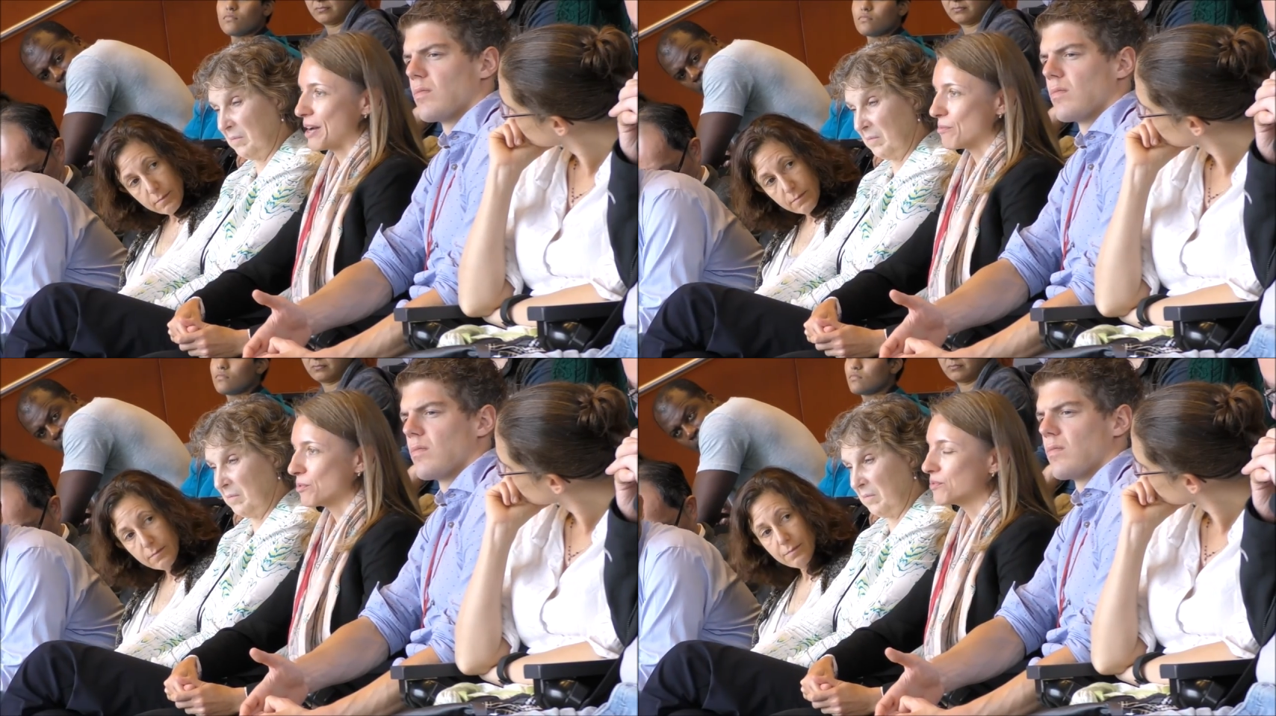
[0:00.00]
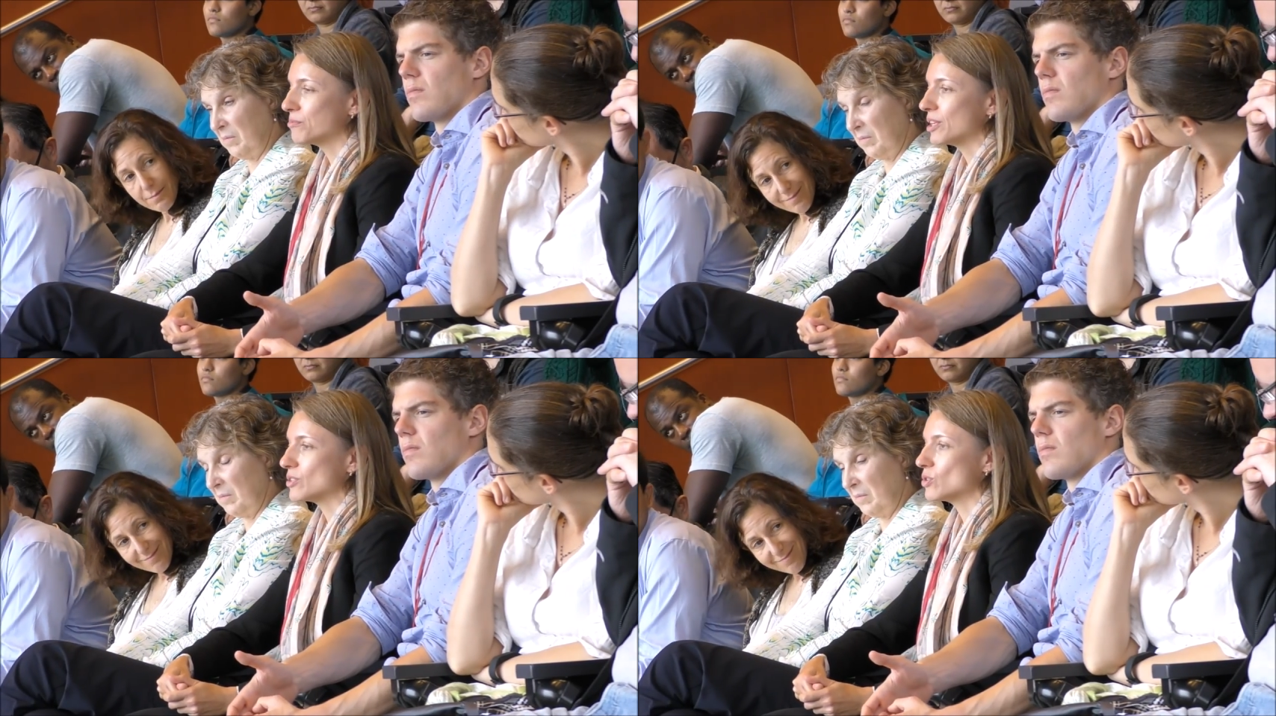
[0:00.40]
Speaker 1: uh,
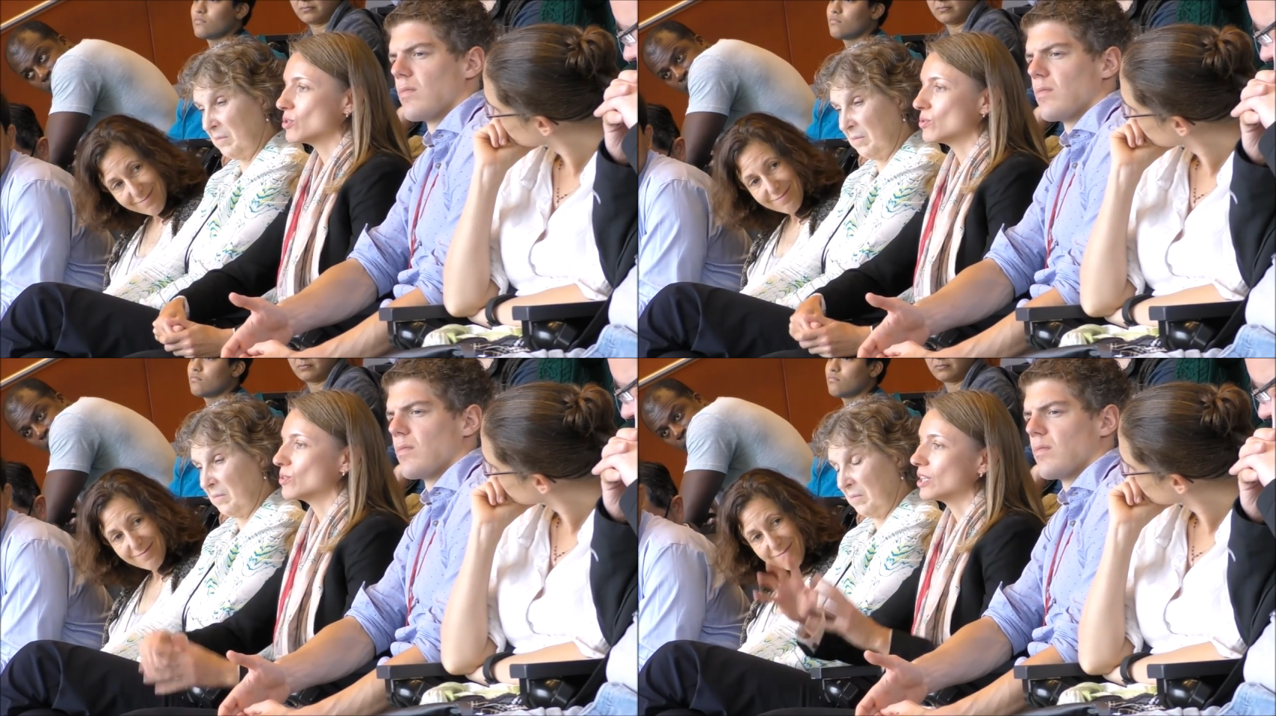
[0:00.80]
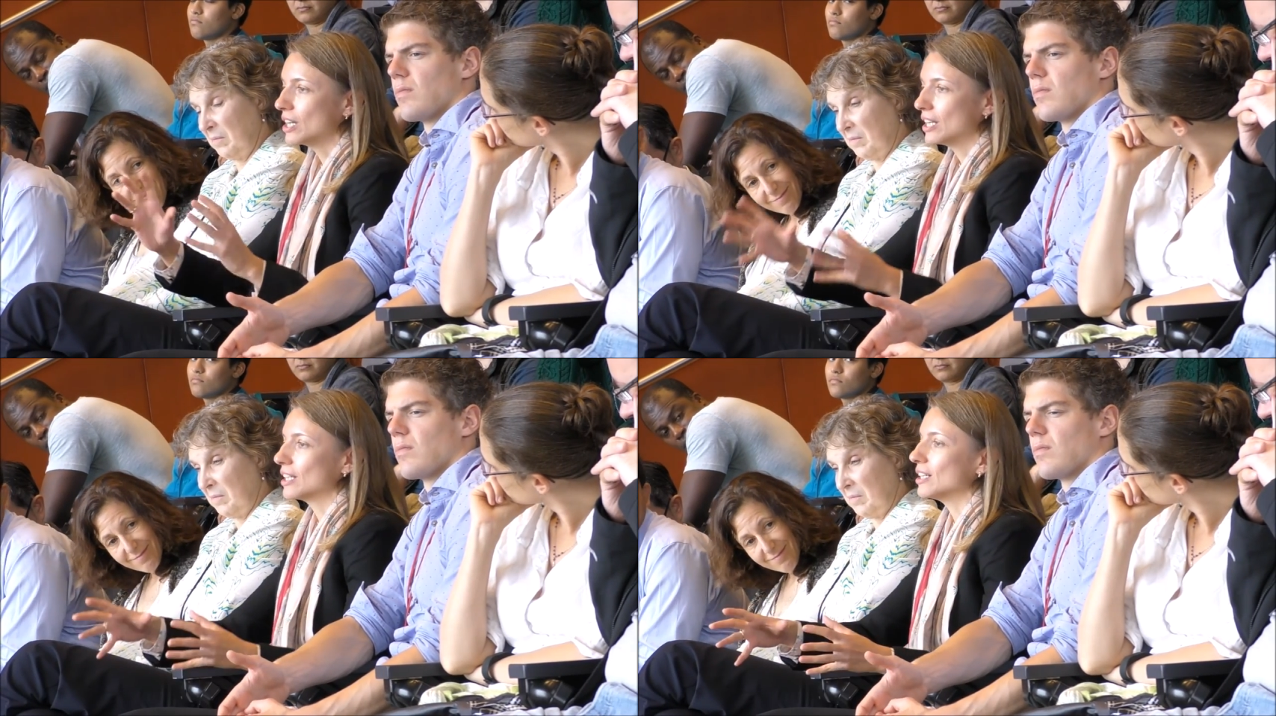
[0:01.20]
movements to
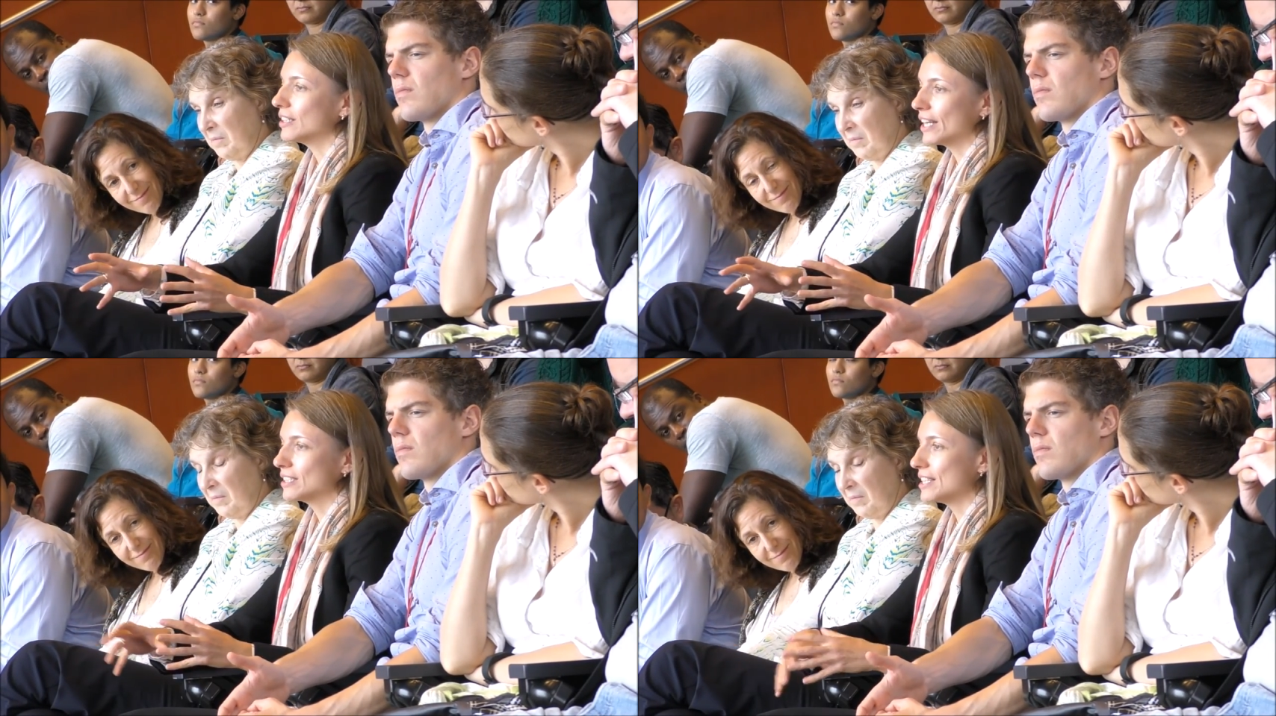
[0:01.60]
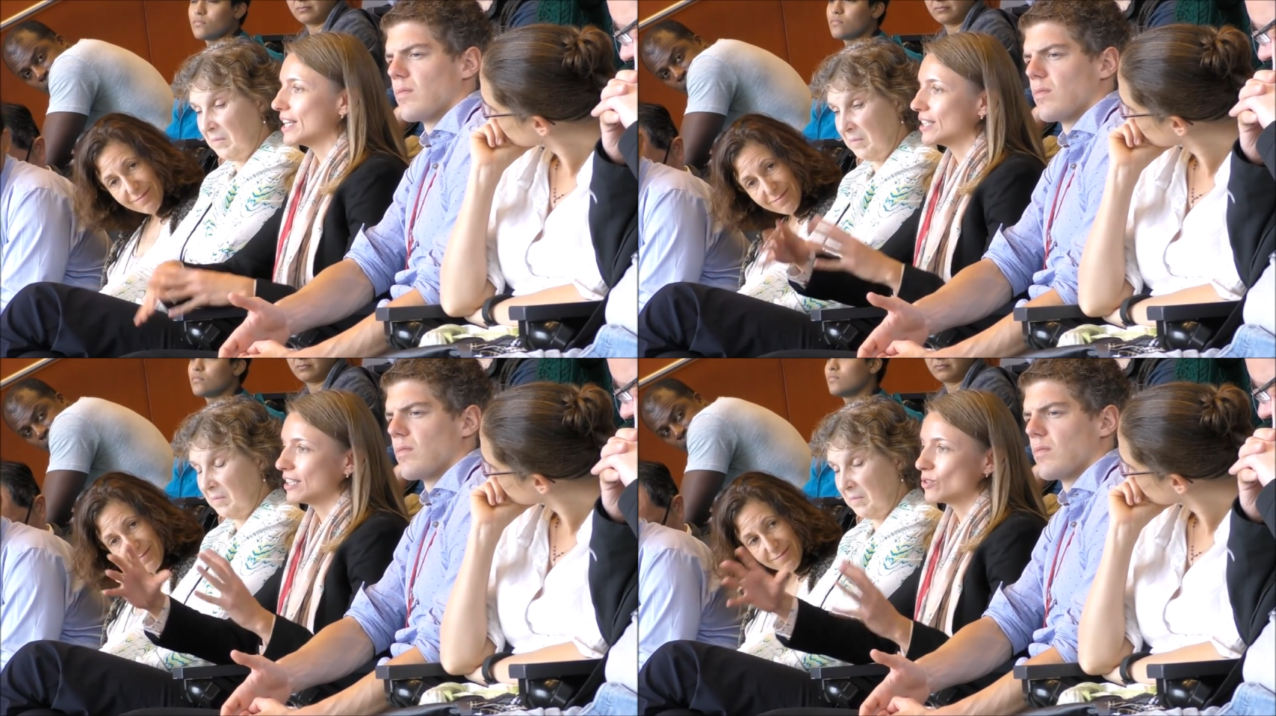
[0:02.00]
collect
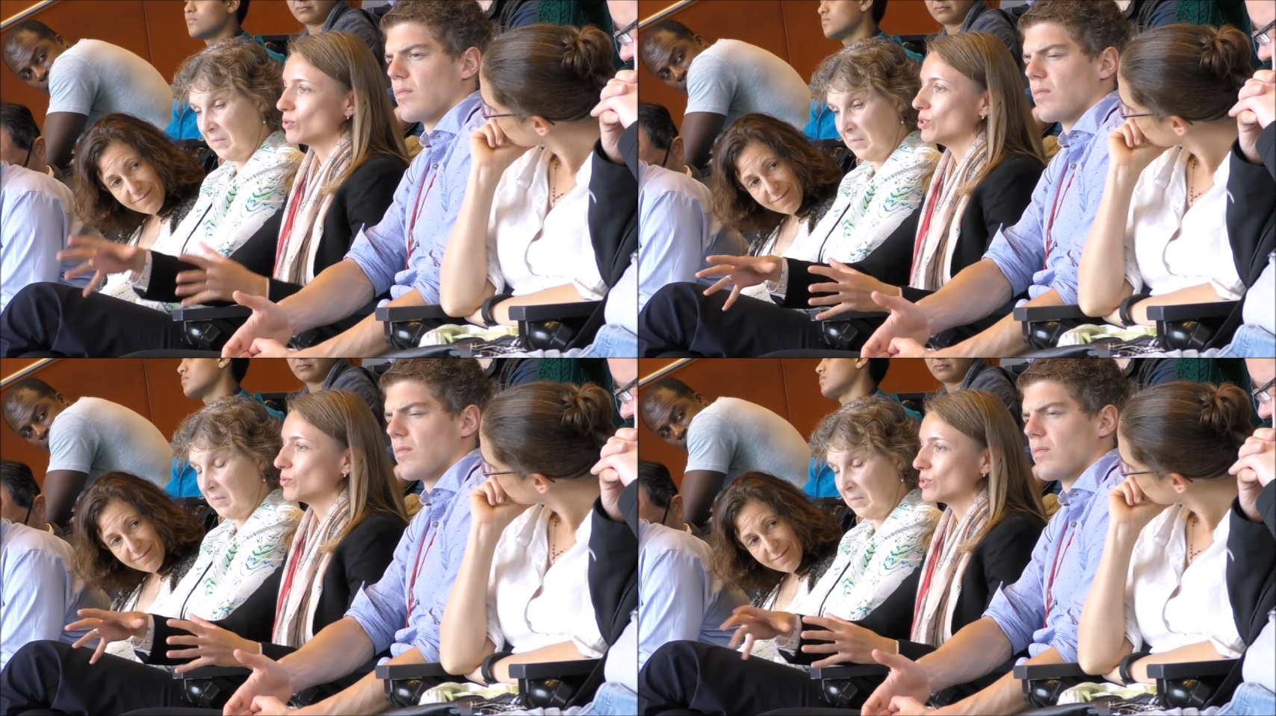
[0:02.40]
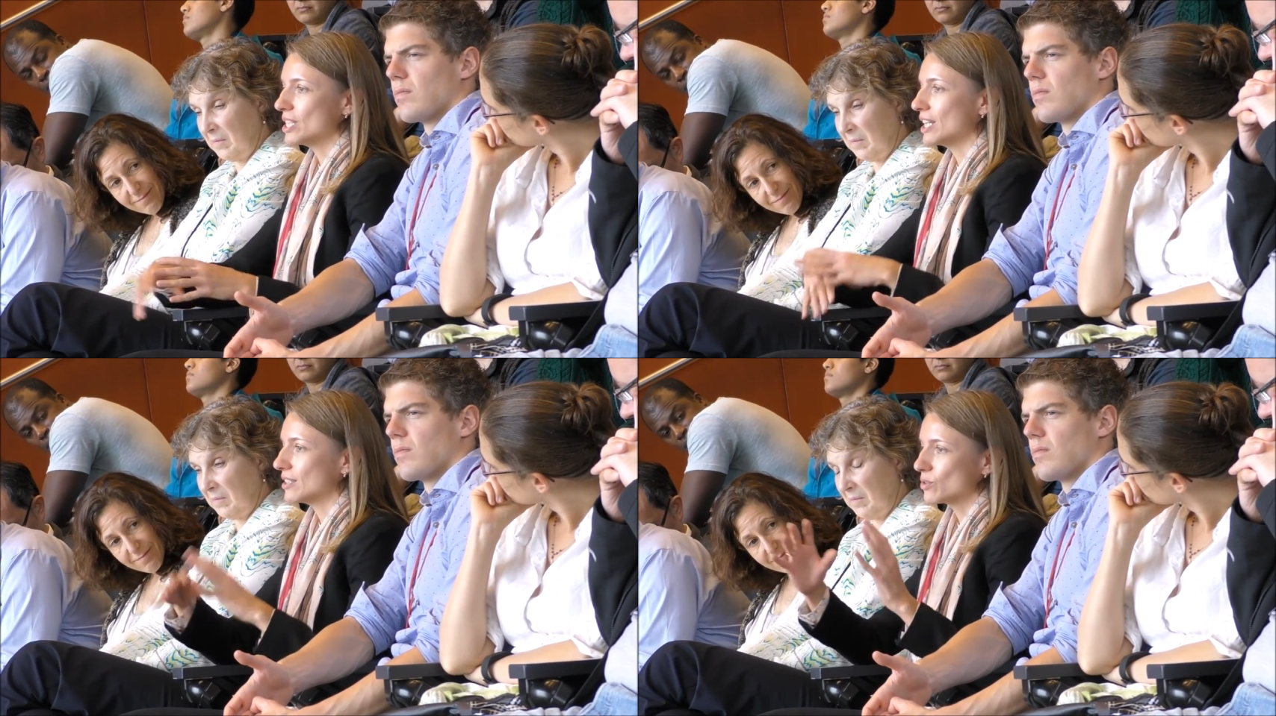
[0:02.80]
data, to
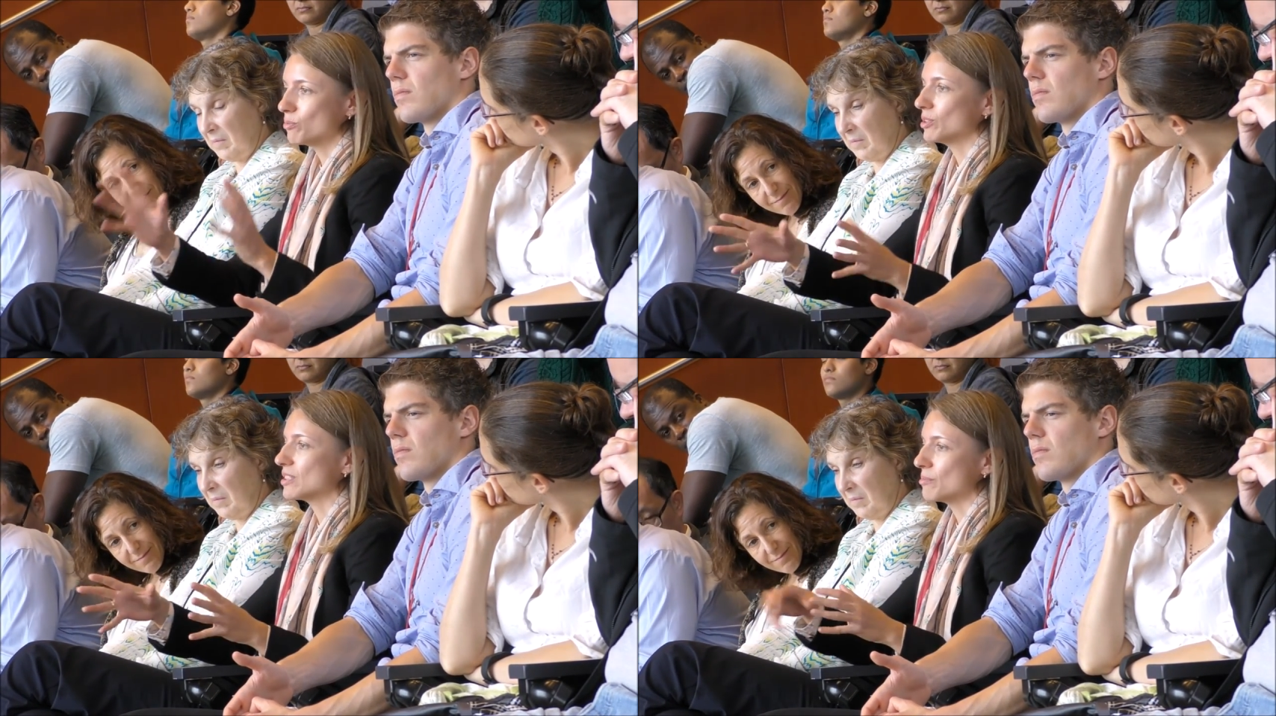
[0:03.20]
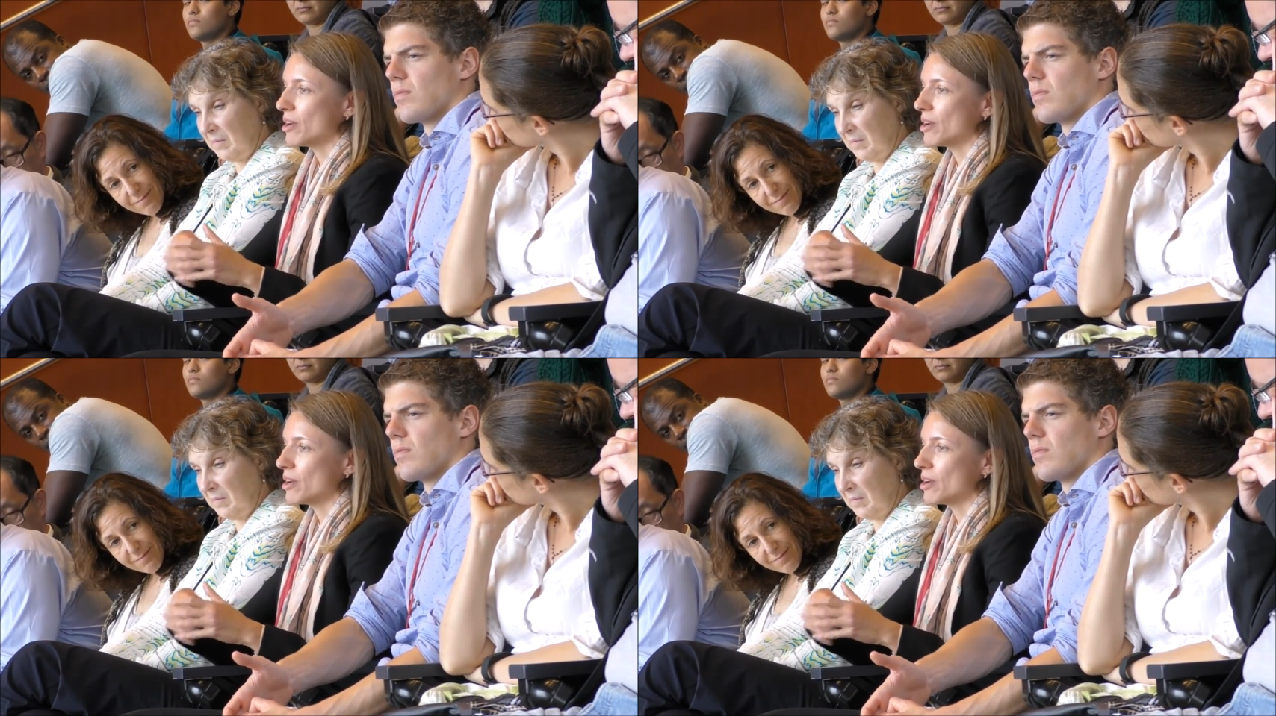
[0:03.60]
use data, to put